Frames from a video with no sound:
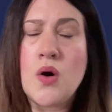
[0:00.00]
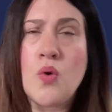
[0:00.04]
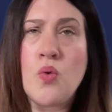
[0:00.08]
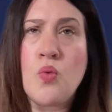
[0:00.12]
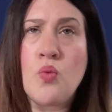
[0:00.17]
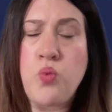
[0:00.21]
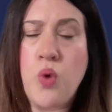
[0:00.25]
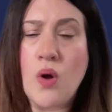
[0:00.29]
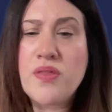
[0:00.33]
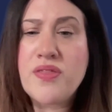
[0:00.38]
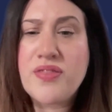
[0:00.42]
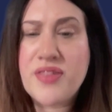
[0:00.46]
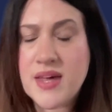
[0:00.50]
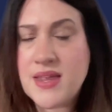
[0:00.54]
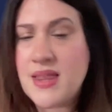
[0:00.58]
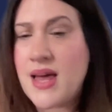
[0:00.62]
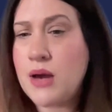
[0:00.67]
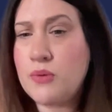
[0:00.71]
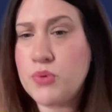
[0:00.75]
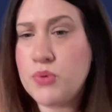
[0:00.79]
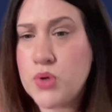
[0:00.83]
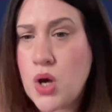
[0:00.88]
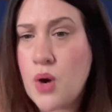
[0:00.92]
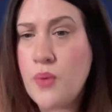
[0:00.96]
One thing that
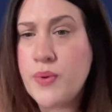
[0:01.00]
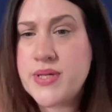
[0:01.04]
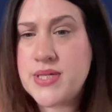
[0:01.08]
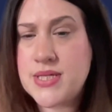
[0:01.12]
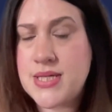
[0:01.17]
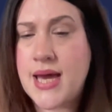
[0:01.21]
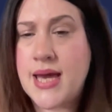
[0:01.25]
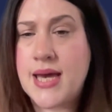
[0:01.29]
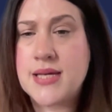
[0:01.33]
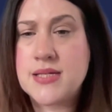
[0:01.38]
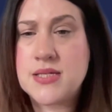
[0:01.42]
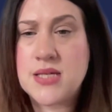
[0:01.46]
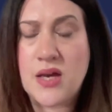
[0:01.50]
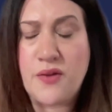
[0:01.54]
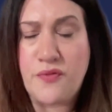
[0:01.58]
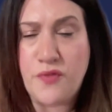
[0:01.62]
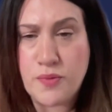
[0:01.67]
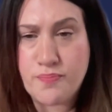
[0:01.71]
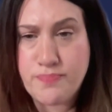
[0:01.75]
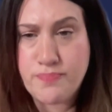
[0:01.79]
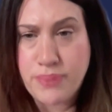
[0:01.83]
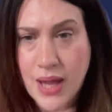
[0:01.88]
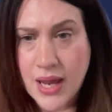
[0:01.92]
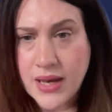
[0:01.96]
I would always say is, if
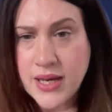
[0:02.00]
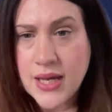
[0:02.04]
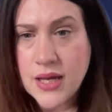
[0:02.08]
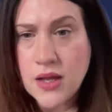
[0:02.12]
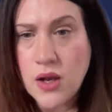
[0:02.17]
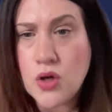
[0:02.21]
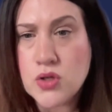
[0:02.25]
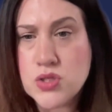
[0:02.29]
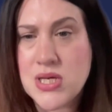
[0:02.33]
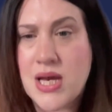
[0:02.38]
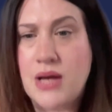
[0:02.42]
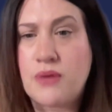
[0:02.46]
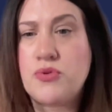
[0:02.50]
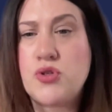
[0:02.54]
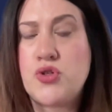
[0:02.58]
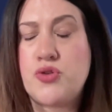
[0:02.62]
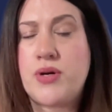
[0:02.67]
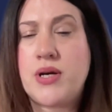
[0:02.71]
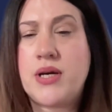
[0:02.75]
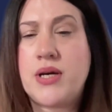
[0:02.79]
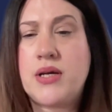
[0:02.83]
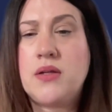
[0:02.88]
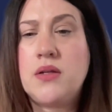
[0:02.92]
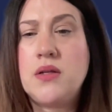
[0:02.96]
you're planning a lockdown
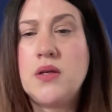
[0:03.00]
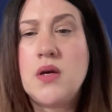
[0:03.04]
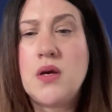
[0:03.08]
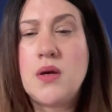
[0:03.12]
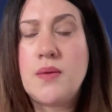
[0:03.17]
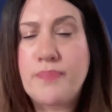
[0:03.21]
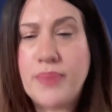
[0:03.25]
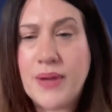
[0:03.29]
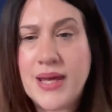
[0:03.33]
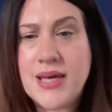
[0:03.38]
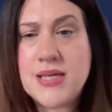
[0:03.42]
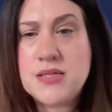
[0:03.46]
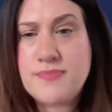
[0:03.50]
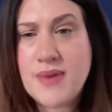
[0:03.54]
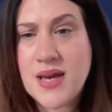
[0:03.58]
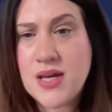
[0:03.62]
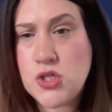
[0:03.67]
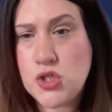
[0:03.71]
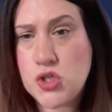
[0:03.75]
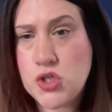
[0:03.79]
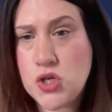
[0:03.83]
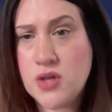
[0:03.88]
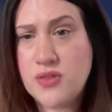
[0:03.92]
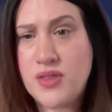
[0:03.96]
drill, please make
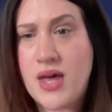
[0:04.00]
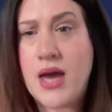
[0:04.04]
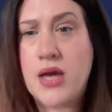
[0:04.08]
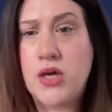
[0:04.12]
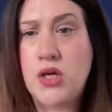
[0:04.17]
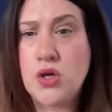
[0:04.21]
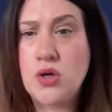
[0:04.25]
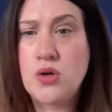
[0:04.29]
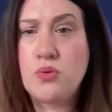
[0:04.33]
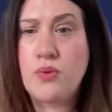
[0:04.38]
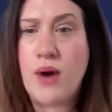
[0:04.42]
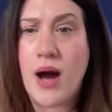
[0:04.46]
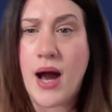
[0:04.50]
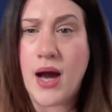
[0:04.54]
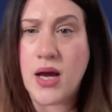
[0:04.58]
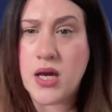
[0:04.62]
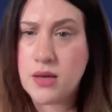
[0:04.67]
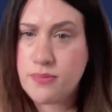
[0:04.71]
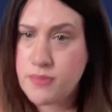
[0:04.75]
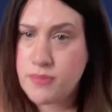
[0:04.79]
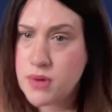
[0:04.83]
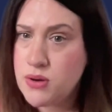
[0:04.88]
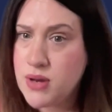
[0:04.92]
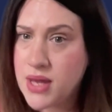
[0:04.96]
sure that you are
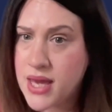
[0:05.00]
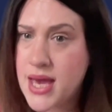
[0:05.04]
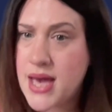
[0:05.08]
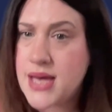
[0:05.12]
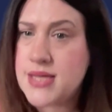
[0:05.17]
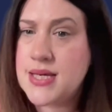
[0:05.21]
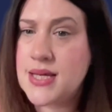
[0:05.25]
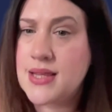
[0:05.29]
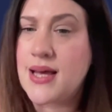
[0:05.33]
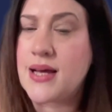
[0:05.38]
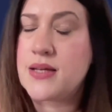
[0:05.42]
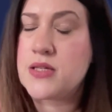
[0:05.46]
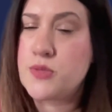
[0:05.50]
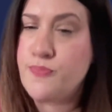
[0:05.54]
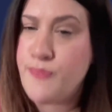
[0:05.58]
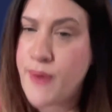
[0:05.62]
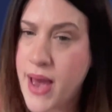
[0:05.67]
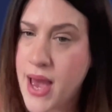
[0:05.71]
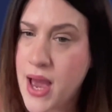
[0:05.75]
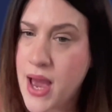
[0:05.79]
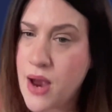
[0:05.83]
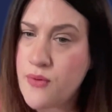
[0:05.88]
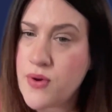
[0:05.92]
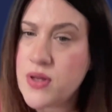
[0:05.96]
communicating that to
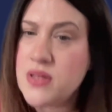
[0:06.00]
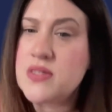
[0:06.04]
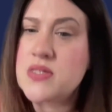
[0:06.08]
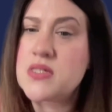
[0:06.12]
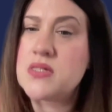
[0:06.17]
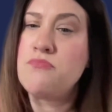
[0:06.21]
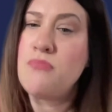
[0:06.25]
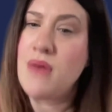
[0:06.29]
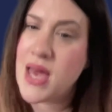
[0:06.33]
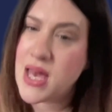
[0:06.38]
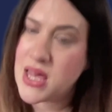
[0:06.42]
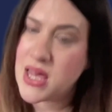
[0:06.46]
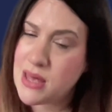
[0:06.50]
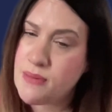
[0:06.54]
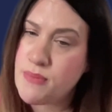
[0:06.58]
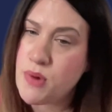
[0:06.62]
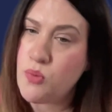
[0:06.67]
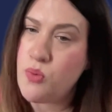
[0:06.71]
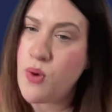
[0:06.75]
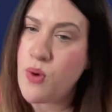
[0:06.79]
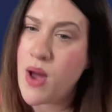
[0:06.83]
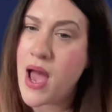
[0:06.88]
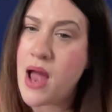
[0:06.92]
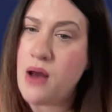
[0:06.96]
parents, make them
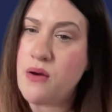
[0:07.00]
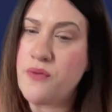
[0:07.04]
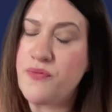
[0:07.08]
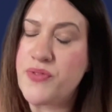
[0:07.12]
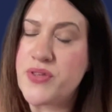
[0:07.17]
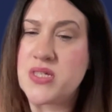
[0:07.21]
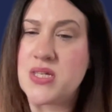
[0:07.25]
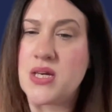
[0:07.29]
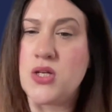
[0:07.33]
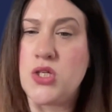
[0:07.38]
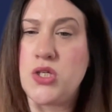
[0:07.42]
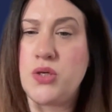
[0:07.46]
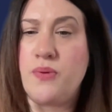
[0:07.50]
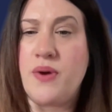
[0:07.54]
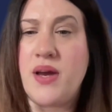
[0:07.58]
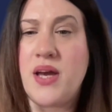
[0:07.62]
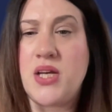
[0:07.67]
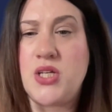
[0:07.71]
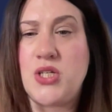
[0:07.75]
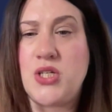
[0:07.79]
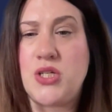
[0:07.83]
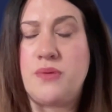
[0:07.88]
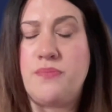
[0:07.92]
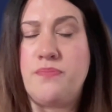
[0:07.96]
aware of the
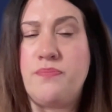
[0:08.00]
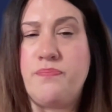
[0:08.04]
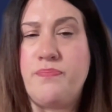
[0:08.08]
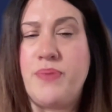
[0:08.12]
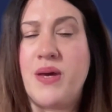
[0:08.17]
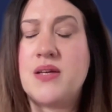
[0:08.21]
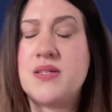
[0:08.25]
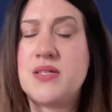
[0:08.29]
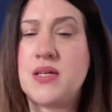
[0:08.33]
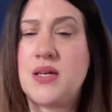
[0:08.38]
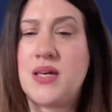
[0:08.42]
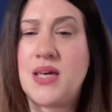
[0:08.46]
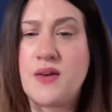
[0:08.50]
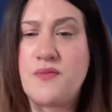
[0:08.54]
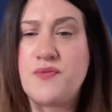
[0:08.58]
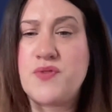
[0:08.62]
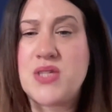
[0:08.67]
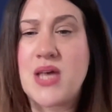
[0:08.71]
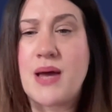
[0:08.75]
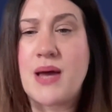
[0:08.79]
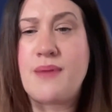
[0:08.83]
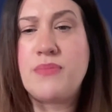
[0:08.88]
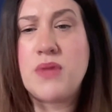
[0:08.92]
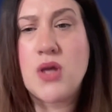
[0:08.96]
situation, because it gives
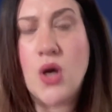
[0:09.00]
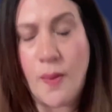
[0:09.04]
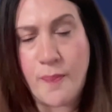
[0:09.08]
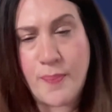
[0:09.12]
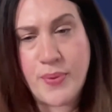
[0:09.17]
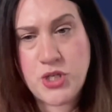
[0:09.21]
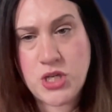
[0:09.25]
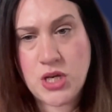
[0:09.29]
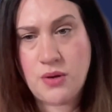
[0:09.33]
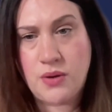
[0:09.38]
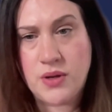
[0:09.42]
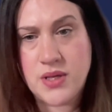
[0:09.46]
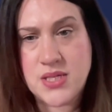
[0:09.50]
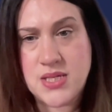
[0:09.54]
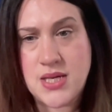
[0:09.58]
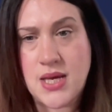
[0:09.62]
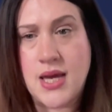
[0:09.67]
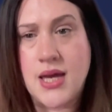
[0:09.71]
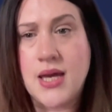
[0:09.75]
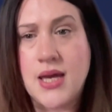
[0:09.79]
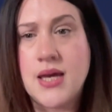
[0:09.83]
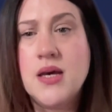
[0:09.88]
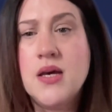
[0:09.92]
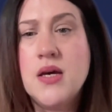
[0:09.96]
them the
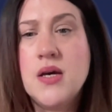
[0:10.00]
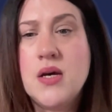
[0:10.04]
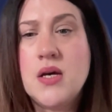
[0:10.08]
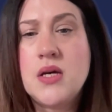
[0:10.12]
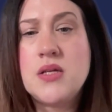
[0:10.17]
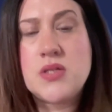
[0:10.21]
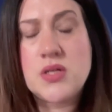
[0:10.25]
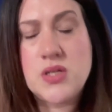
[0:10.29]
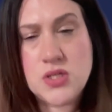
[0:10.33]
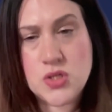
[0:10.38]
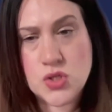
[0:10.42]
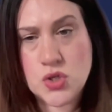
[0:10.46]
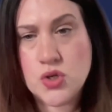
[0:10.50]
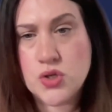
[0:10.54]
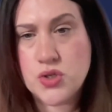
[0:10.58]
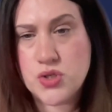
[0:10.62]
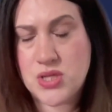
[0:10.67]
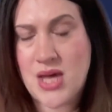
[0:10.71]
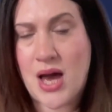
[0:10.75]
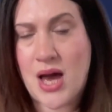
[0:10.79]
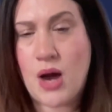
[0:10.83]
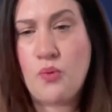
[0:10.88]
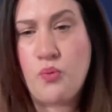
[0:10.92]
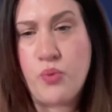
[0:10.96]
opportunity to discuss
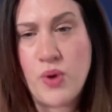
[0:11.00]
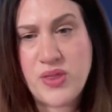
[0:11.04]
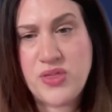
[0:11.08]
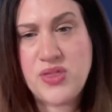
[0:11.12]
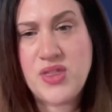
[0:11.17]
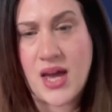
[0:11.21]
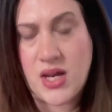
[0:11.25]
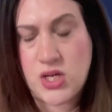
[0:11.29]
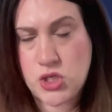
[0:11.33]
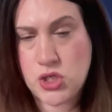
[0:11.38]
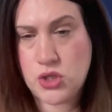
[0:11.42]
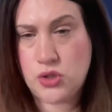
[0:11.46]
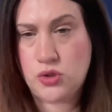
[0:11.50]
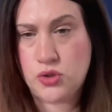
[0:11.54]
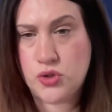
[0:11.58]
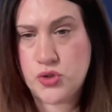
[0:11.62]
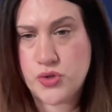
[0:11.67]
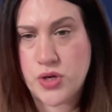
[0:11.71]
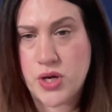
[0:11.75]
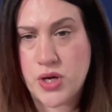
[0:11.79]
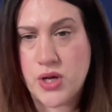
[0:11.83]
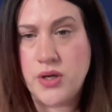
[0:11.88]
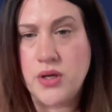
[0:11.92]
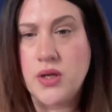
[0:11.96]
that with their
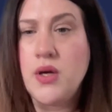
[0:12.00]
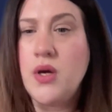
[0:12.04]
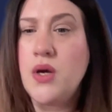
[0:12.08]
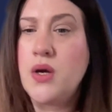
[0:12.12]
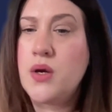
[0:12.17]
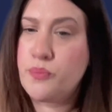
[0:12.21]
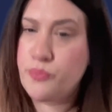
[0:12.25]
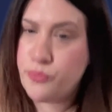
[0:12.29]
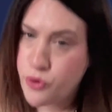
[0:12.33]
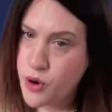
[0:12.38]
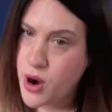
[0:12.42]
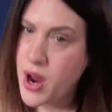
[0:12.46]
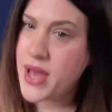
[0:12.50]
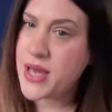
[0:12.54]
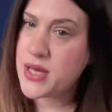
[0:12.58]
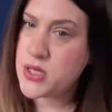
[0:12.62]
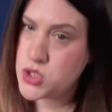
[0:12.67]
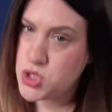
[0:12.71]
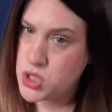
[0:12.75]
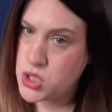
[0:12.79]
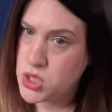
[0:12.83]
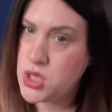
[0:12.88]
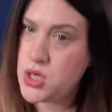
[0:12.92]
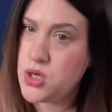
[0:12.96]
children prior
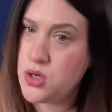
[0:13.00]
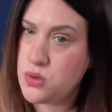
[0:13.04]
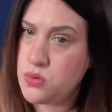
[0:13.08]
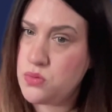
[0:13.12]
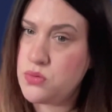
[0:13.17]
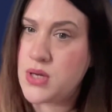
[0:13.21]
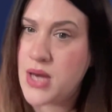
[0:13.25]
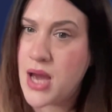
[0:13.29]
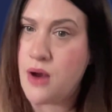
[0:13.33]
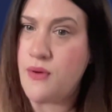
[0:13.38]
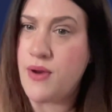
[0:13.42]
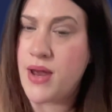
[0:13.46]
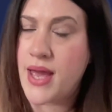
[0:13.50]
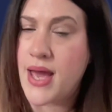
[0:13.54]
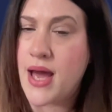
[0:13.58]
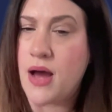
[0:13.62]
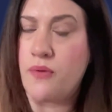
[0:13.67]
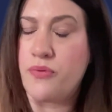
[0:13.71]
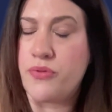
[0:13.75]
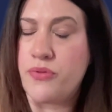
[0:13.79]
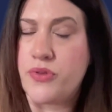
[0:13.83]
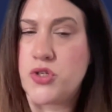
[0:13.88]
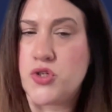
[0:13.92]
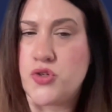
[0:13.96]
to you carrying
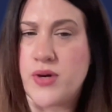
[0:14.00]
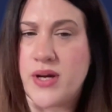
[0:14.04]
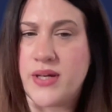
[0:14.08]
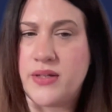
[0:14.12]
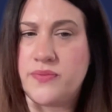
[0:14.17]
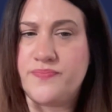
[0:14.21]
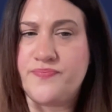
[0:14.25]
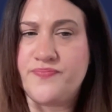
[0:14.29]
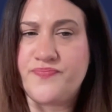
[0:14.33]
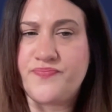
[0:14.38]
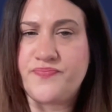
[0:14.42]
out the drill.